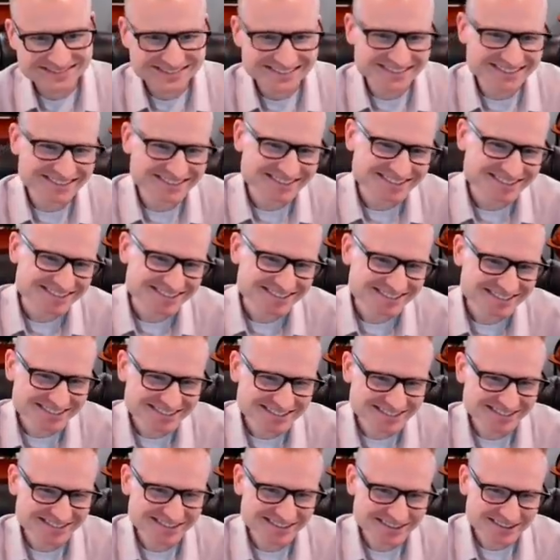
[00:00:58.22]

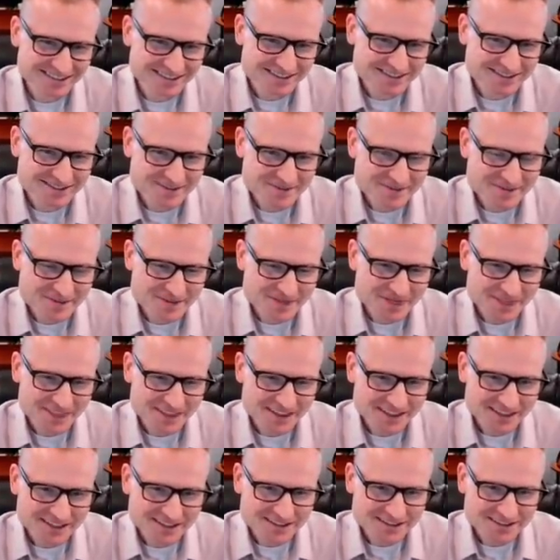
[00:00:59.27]

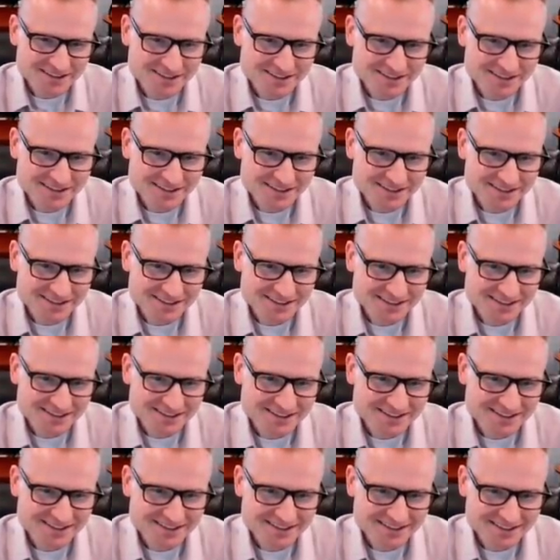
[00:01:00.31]

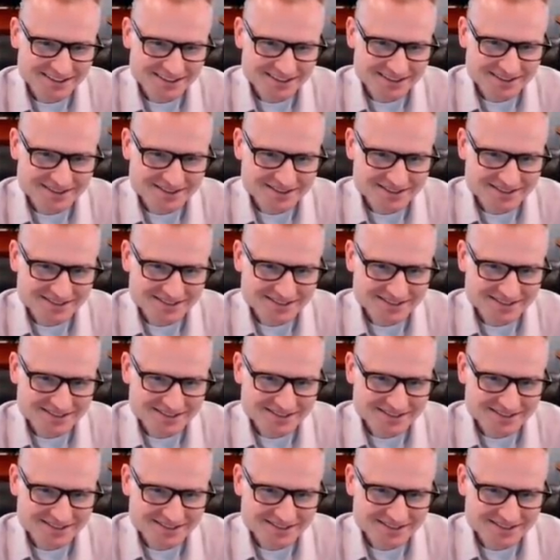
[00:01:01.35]
No words are spoken by the person on screen.